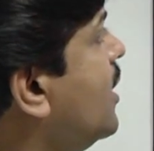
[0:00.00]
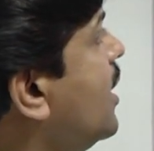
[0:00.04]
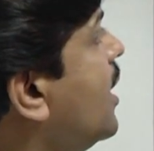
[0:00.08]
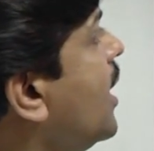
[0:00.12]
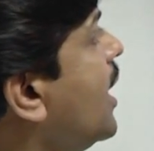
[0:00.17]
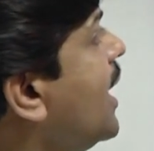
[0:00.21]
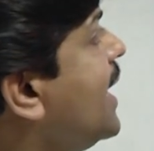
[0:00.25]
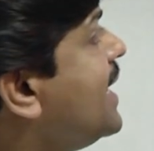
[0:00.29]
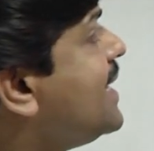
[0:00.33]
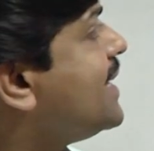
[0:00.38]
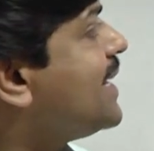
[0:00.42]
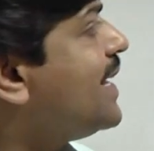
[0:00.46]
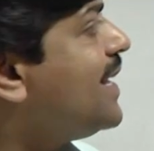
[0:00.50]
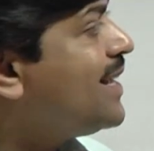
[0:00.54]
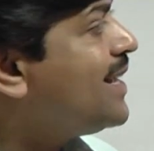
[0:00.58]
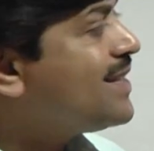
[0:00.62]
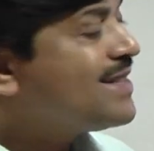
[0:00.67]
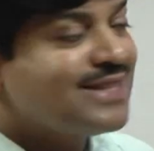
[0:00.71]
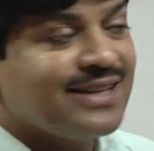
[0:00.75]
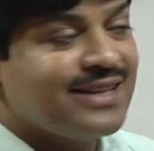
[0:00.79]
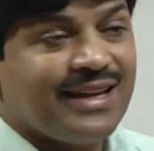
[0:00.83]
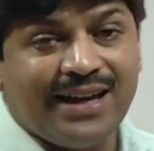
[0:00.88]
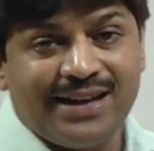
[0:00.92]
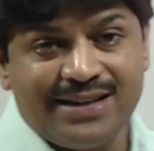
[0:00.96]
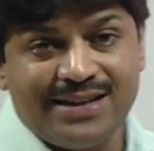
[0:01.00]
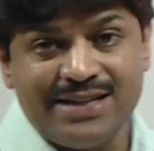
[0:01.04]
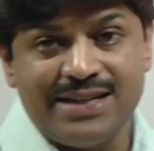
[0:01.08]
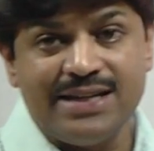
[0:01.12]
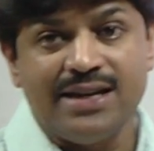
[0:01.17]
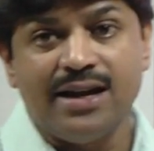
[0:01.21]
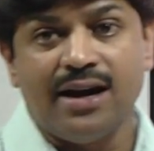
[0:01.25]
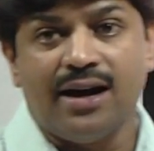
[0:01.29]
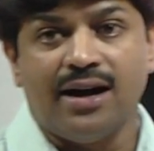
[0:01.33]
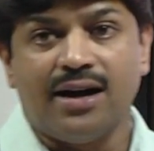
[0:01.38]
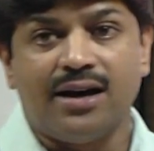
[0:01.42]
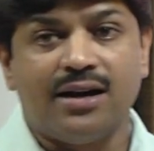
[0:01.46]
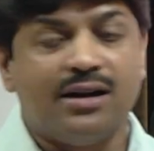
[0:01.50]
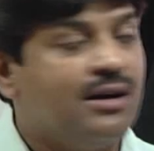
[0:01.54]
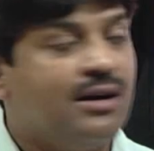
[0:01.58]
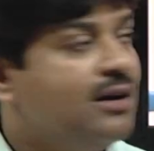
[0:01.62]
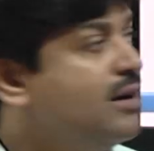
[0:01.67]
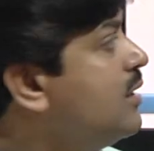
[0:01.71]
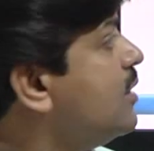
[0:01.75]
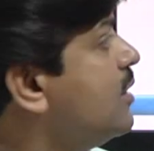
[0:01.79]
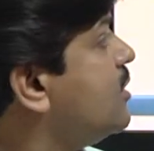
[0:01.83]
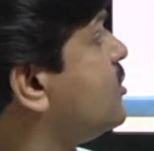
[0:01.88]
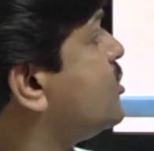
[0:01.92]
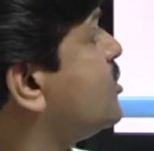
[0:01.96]
It elects a DR
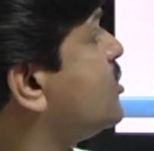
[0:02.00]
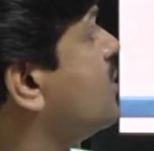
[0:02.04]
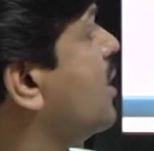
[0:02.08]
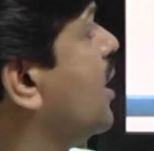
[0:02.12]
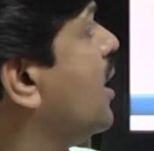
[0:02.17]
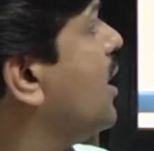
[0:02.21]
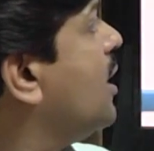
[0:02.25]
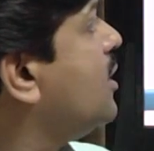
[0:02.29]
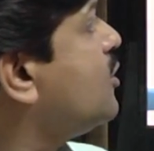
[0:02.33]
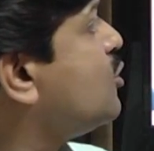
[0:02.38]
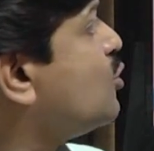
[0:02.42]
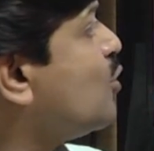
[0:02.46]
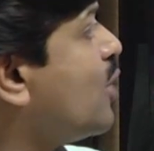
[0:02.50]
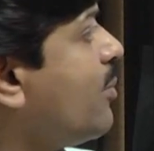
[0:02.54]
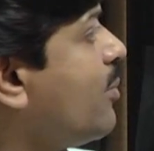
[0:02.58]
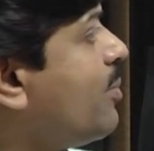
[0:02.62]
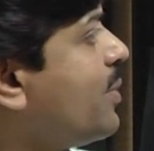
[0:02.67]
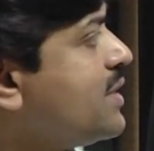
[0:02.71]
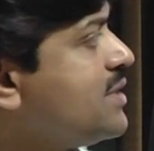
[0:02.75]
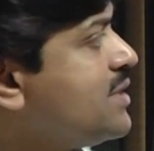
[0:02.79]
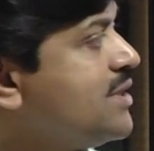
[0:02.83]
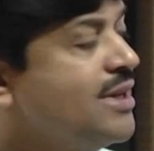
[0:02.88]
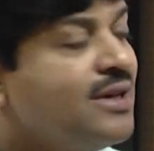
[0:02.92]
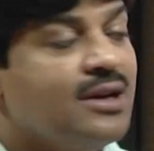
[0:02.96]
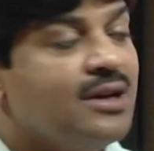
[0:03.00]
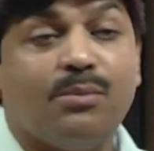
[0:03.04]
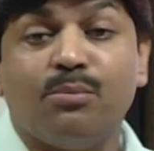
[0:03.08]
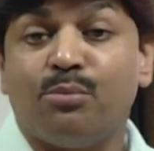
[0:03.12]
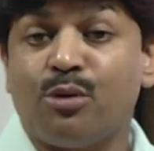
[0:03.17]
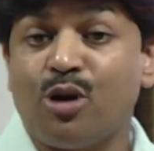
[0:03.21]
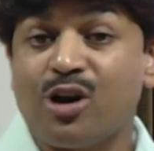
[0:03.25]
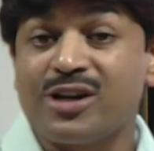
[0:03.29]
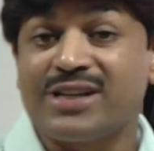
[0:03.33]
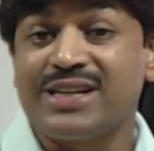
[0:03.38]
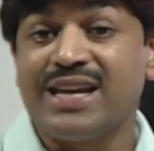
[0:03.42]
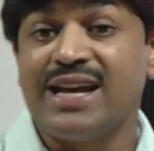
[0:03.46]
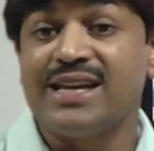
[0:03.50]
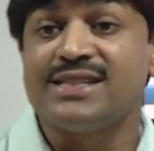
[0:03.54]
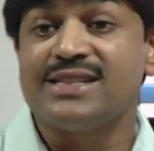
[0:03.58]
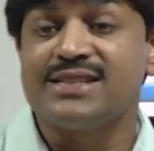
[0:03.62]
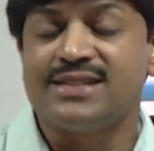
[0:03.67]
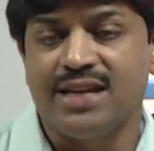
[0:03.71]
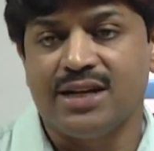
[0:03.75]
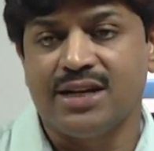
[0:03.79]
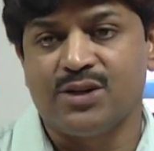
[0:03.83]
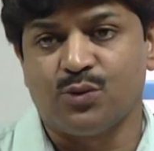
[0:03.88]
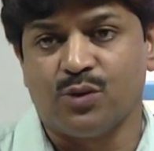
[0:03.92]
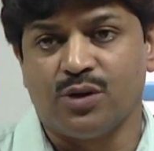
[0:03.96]
to represent broadcast
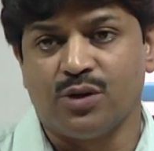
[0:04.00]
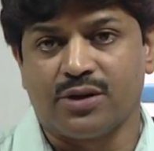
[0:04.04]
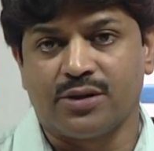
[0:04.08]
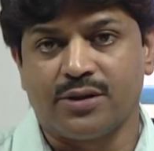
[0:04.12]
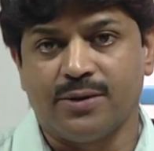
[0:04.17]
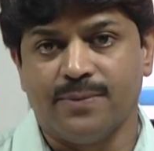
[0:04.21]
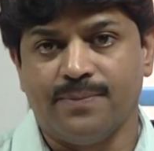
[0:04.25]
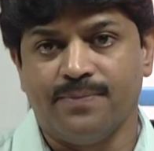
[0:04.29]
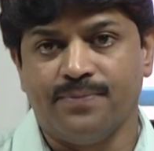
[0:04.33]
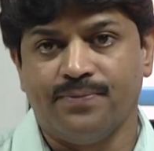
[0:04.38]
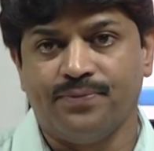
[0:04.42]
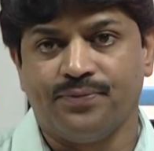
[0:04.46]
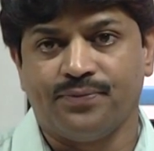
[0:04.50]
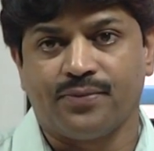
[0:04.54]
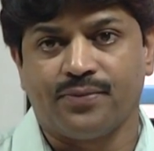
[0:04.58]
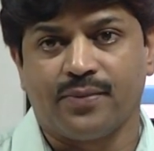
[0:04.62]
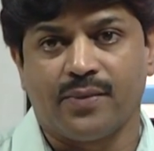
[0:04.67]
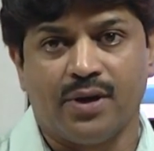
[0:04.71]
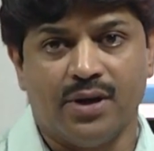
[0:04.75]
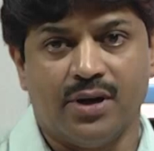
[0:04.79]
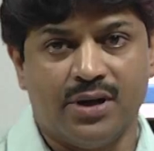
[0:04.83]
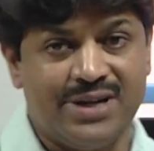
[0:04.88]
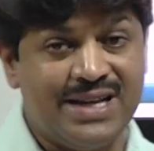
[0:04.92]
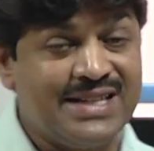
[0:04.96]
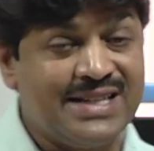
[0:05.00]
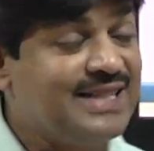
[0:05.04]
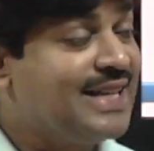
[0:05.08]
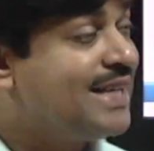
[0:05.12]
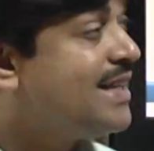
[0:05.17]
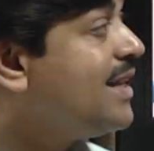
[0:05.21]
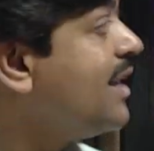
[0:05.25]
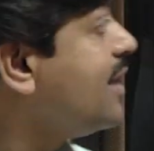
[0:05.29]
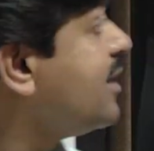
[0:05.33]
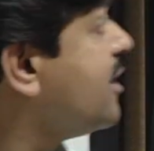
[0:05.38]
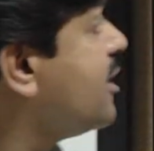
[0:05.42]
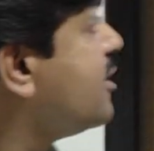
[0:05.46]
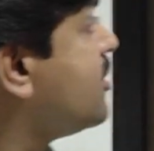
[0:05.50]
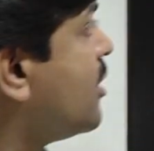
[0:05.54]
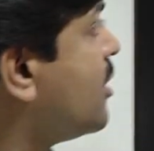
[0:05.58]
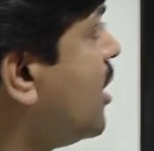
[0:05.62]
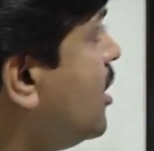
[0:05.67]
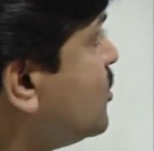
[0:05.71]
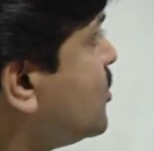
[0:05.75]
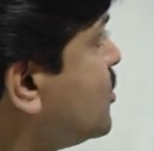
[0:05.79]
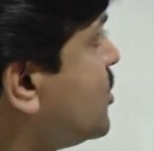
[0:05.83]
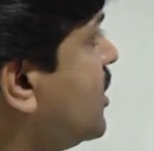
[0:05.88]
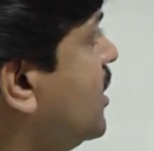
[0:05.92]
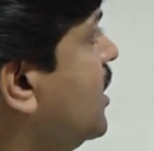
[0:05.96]
network, designated
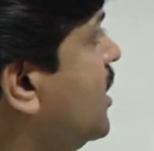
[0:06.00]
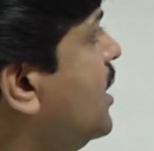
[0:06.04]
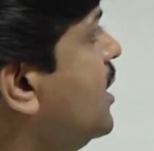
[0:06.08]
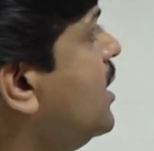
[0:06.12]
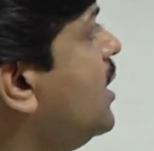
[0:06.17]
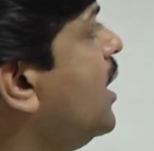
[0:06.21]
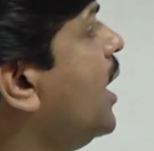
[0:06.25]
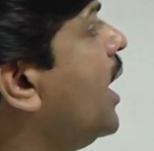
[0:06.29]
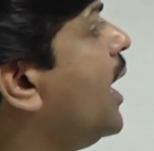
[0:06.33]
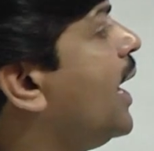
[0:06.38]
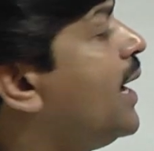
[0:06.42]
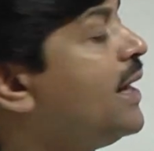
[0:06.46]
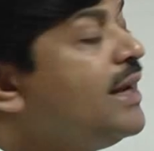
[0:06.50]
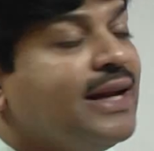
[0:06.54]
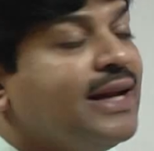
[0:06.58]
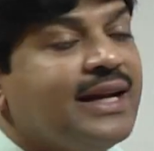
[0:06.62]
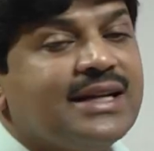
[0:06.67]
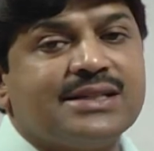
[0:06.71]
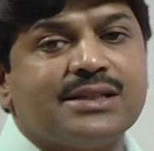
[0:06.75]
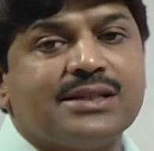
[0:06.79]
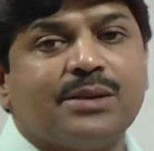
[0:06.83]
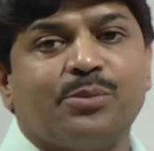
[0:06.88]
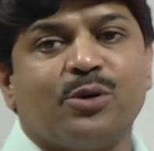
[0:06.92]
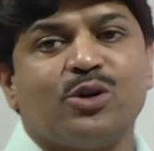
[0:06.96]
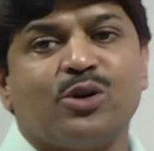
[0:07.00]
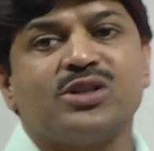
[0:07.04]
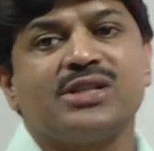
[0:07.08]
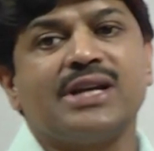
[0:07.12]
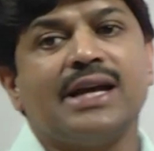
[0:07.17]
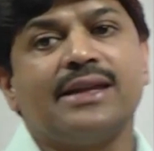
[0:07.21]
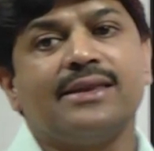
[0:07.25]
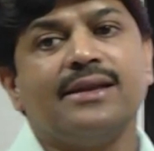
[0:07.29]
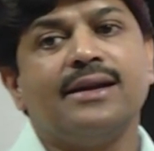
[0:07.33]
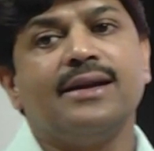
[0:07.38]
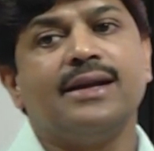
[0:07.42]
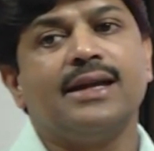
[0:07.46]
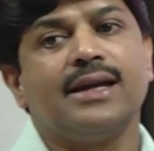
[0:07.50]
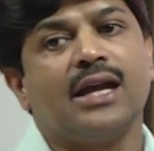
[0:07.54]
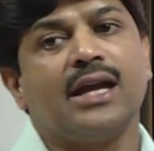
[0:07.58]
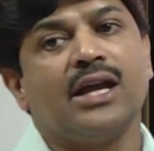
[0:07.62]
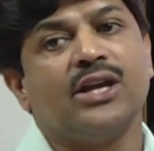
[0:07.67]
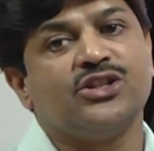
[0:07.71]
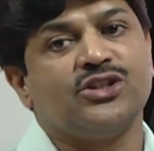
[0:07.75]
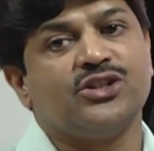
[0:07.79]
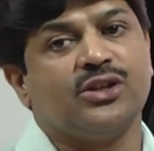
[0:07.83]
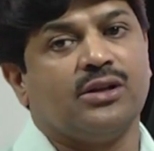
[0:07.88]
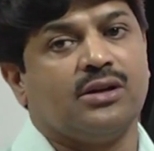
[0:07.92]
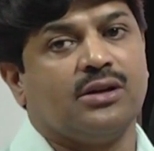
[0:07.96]
router, and it supports
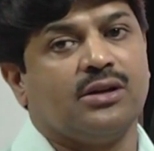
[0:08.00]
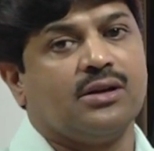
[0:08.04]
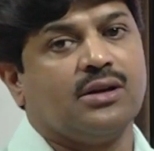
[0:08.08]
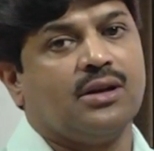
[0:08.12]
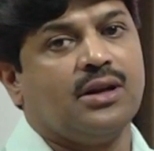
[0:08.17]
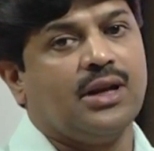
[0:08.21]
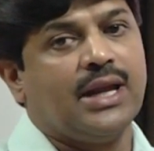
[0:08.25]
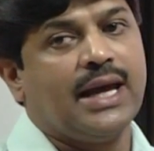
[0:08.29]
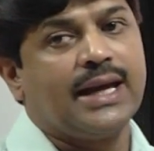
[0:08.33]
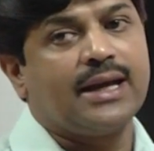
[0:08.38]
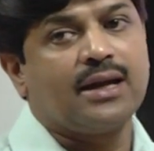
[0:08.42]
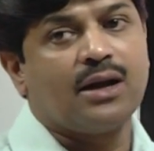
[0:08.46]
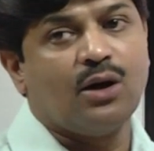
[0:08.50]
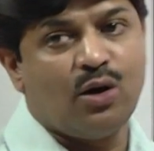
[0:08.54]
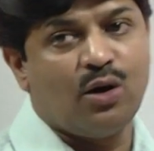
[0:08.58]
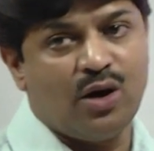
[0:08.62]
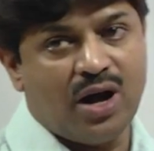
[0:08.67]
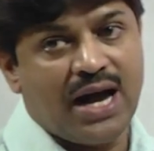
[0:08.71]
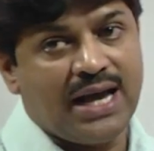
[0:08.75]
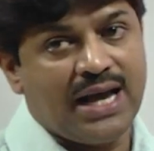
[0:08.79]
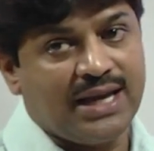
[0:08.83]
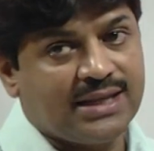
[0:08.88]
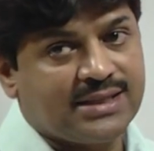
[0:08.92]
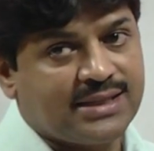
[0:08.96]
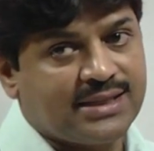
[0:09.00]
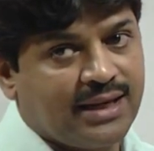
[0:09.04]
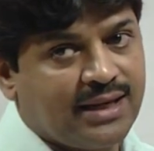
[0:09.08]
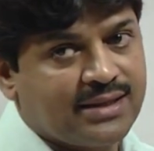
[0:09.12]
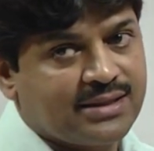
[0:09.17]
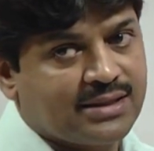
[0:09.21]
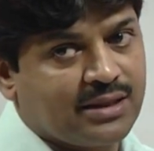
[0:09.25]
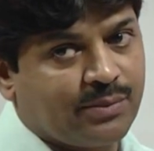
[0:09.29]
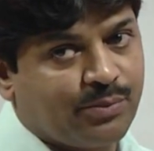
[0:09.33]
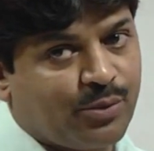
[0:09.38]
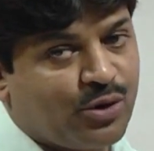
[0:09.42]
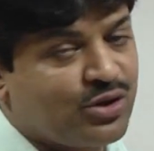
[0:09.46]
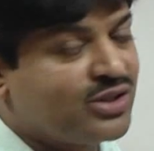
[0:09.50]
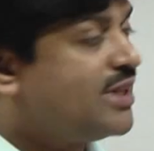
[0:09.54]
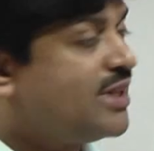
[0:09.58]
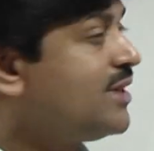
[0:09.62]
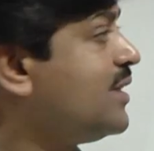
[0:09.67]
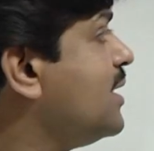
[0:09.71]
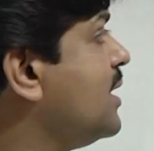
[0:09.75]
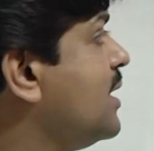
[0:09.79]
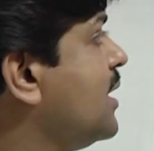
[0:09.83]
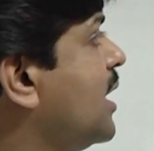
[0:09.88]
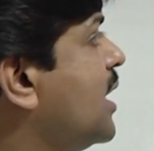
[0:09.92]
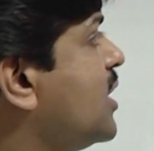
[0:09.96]
authentication like ISIS supports
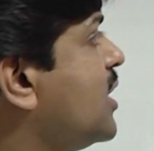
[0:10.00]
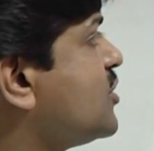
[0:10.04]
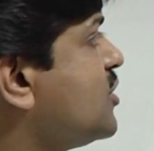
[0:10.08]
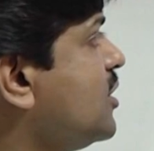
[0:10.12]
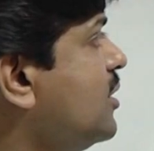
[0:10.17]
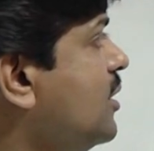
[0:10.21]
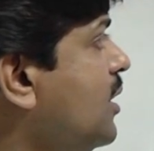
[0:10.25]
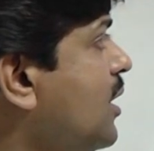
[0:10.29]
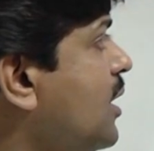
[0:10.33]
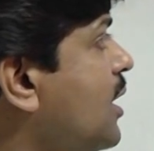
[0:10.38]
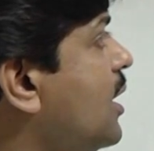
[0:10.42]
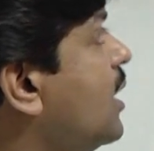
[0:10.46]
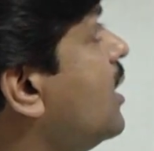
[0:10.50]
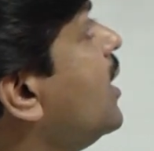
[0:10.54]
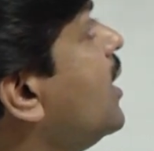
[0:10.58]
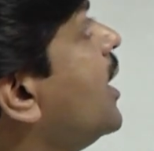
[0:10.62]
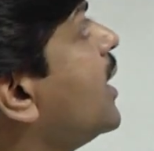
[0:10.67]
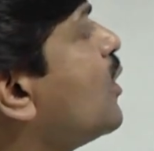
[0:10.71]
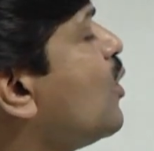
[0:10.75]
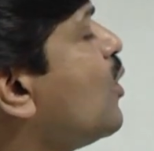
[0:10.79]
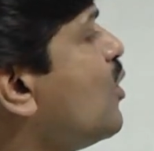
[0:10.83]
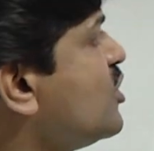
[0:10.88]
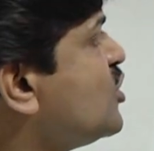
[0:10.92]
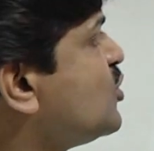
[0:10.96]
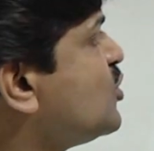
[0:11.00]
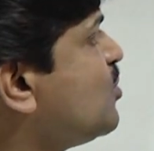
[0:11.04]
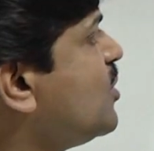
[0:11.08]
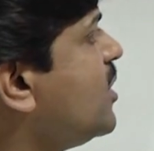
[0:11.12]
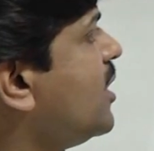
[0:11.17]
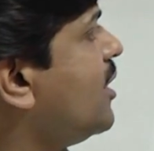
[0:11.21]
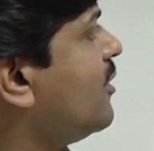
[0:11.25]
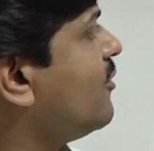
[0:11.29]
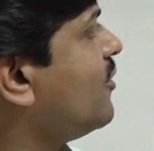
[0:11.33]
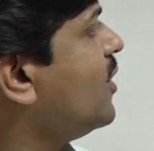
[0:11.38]
authentication like OSPF.